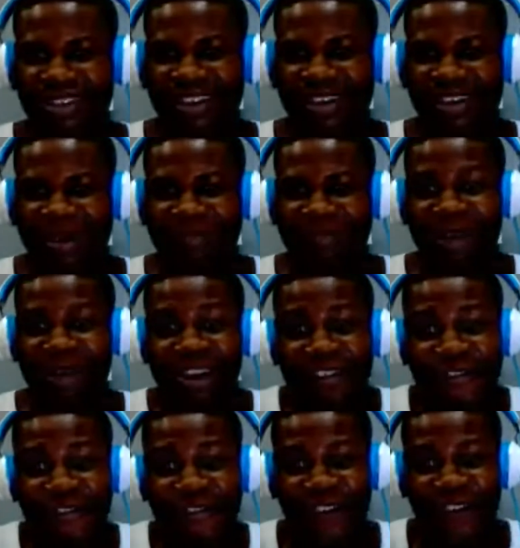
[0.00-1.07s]
But your
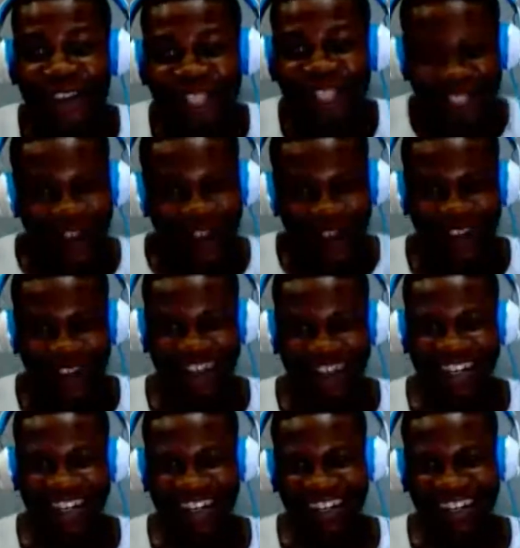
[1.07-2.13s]
future,
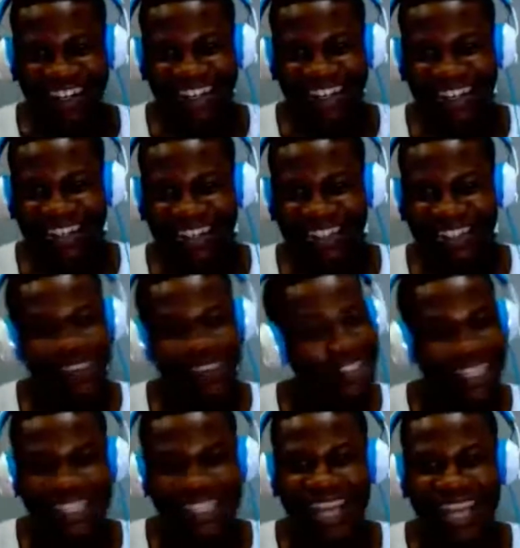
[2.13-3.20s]
note this,
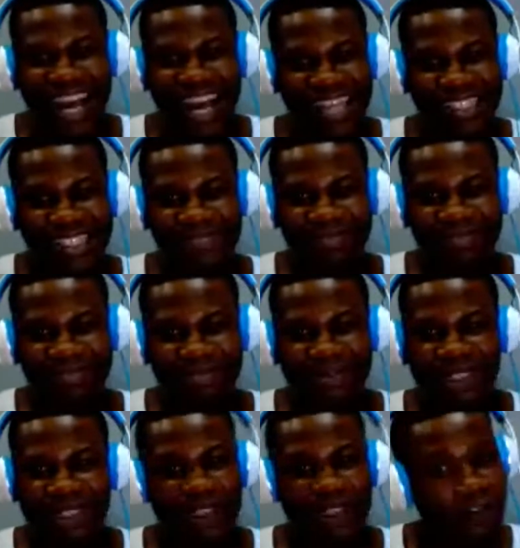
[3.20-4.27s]
guys, your
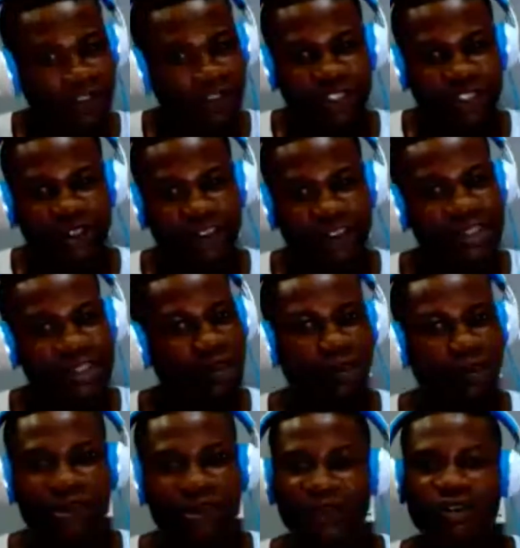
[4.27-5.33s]
future is in the Word of
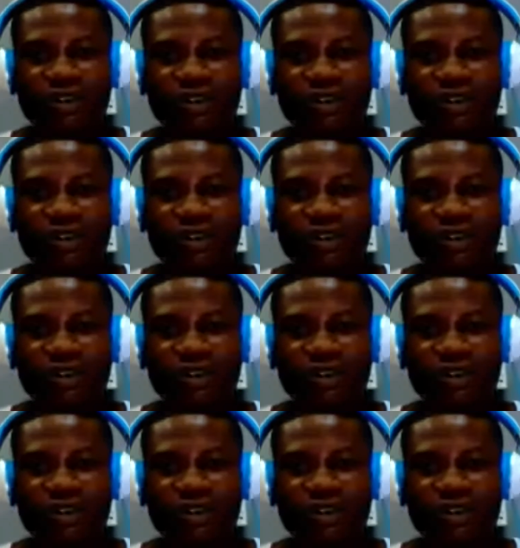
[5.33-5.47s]
God.